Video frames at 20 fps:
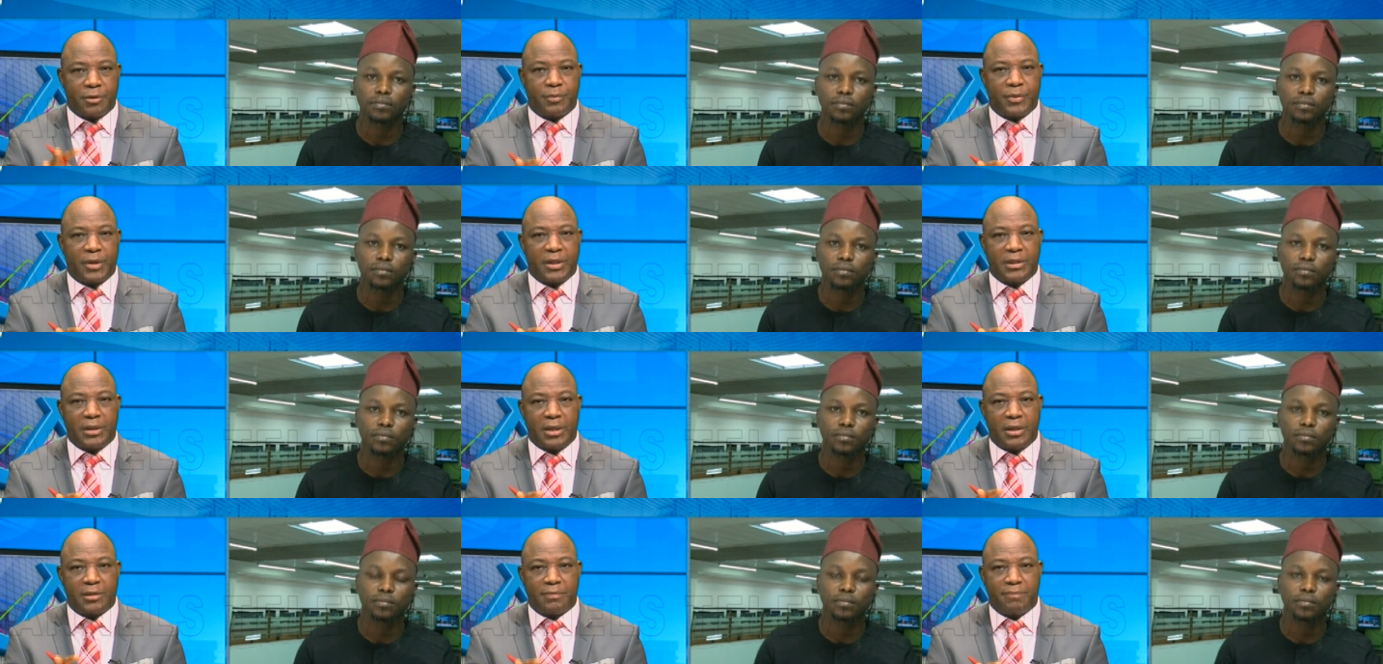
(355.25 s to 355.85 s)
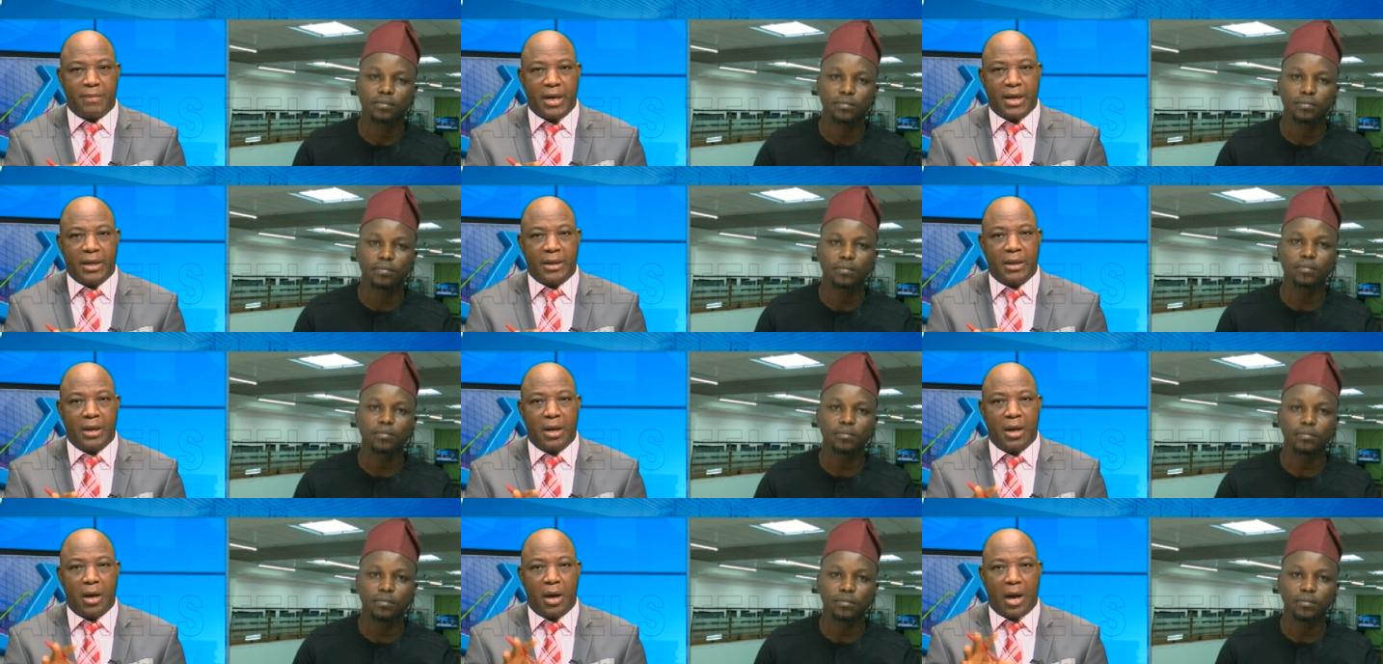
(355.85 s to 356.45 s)
Speaker 1: President's men,
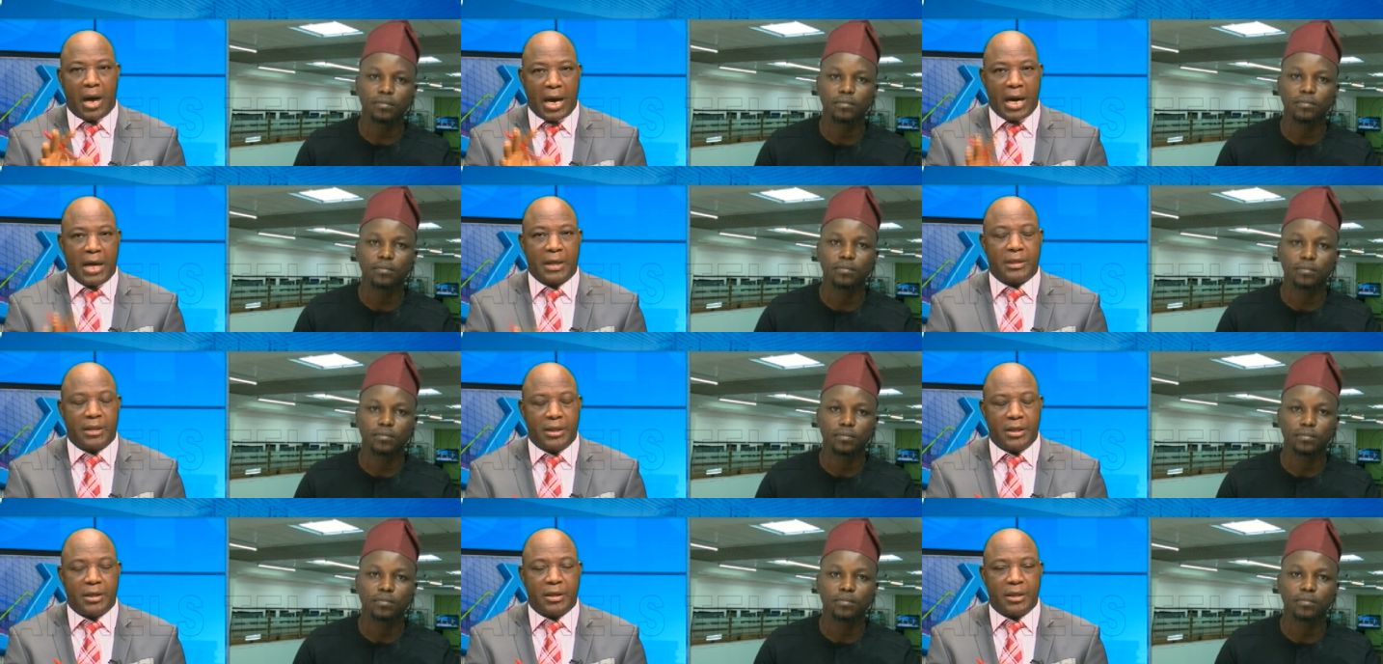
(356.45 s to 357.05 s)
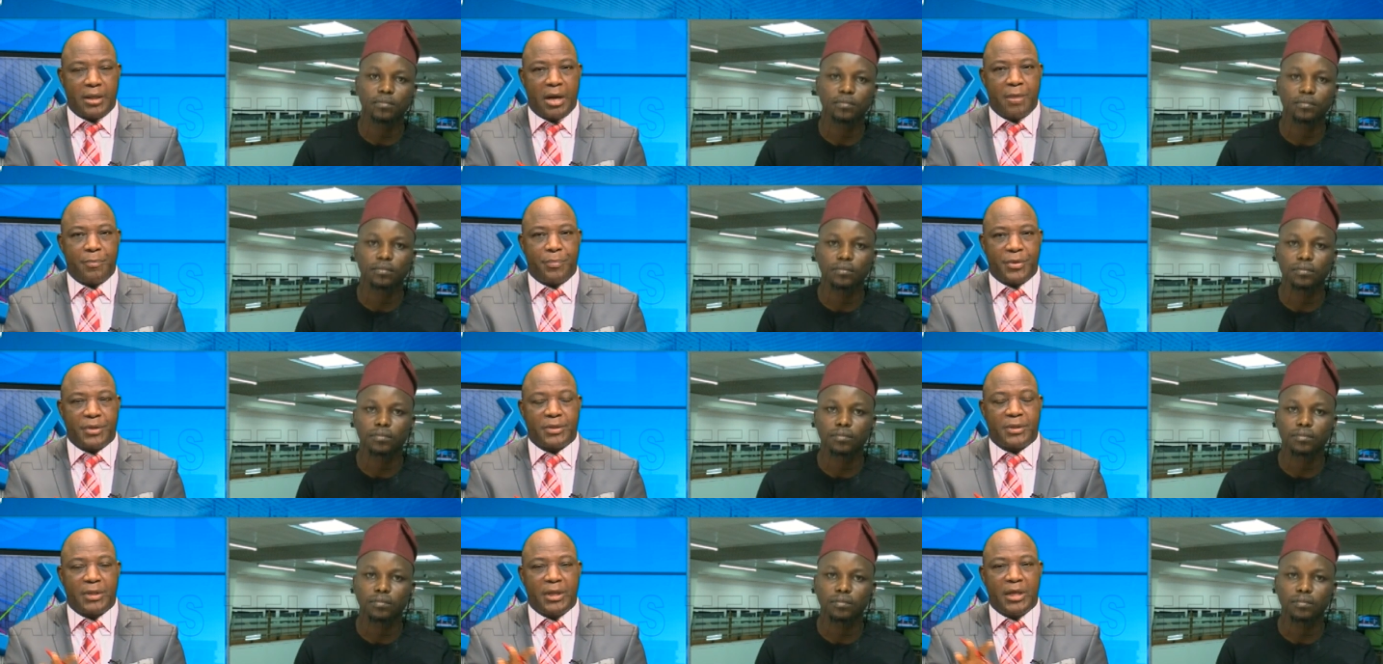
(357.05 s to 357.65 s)
are the, in the
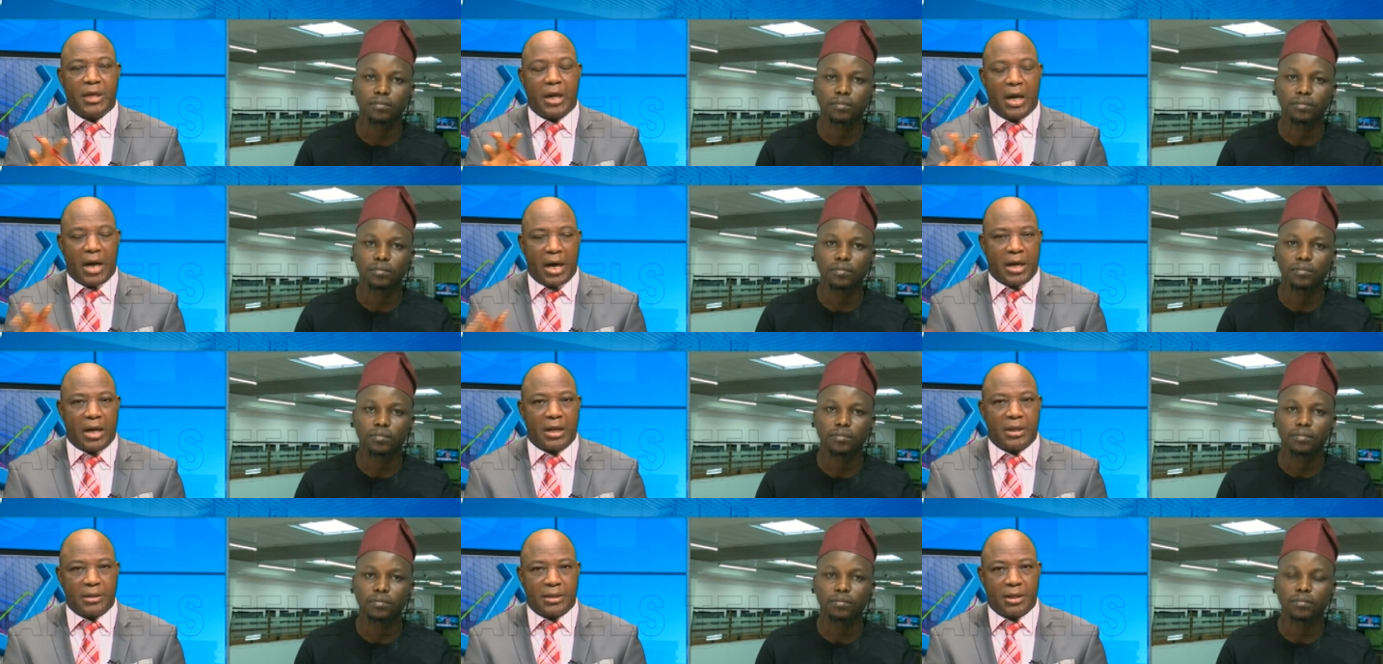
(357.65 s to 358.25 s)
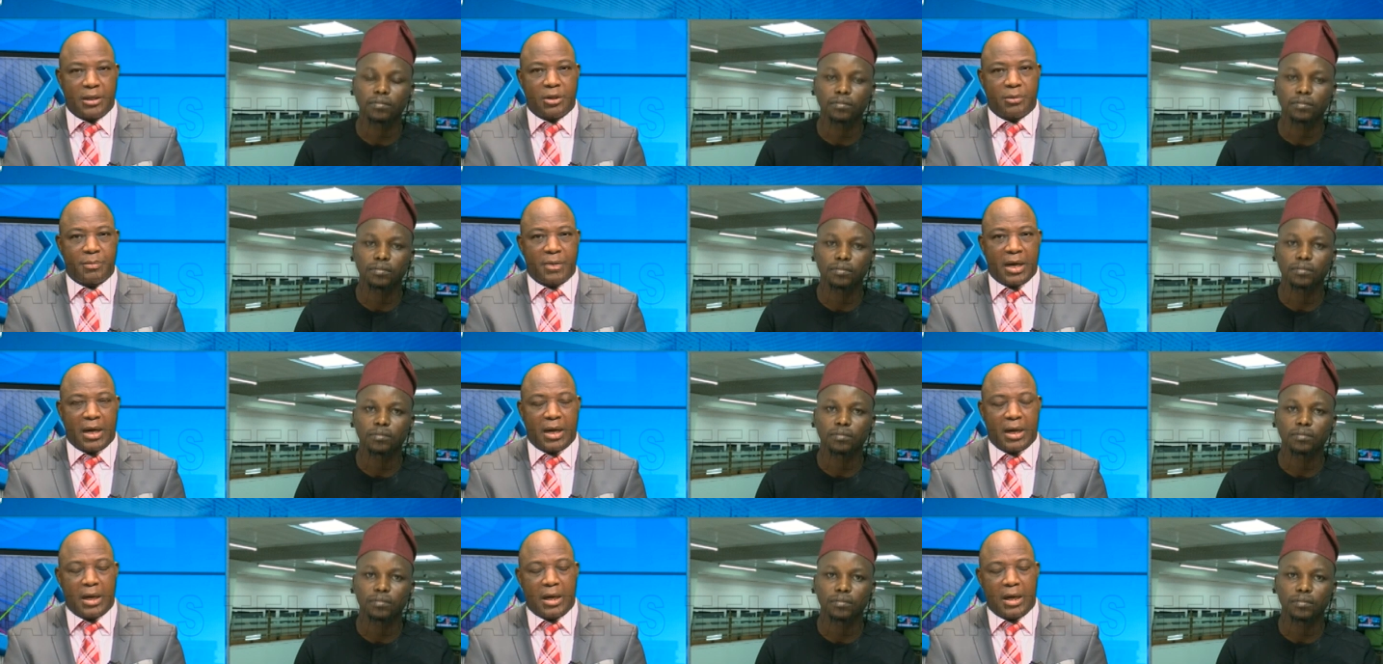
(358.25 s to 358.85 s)
MPC and at the Central
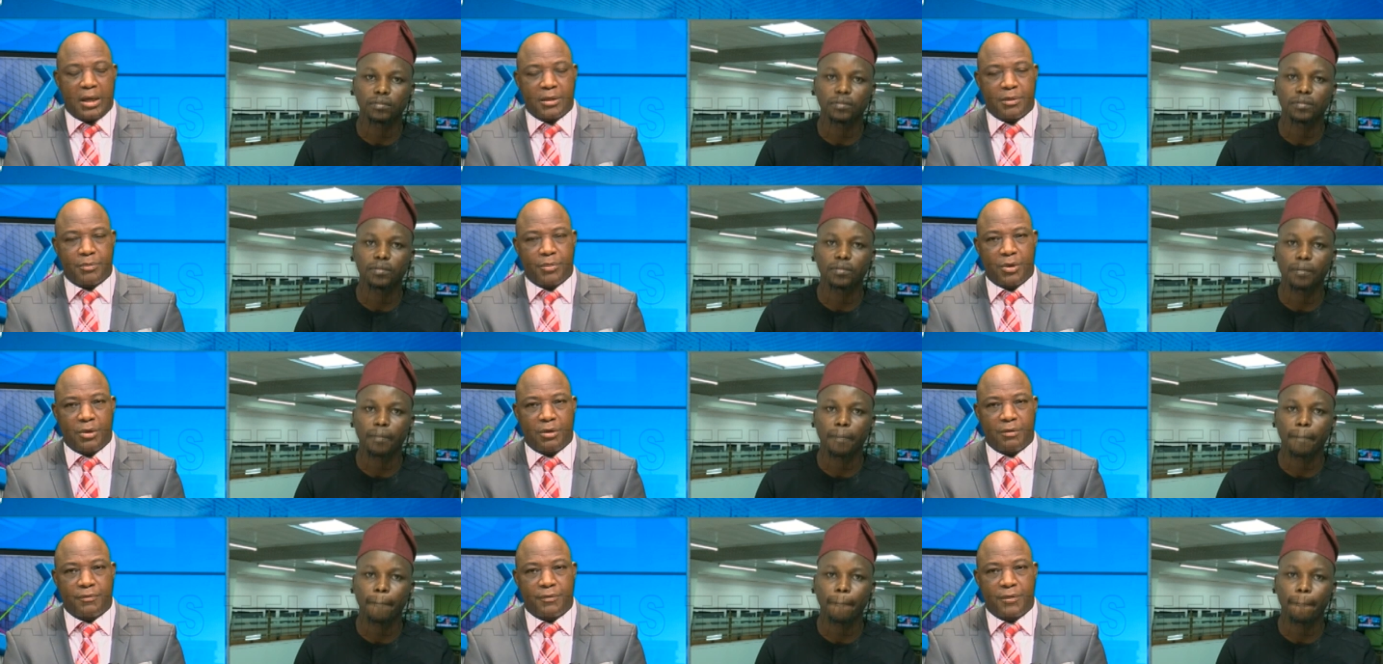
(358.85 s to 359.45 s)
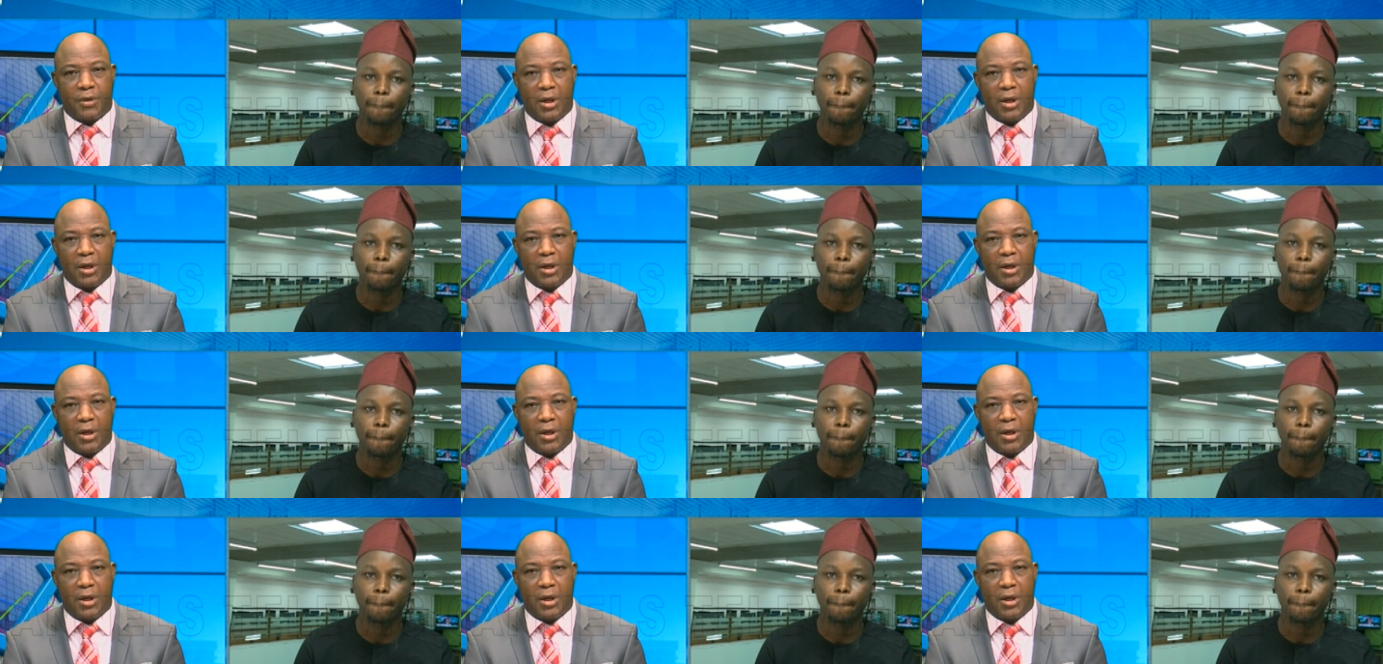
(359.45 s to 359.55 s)
Bank as, the board of,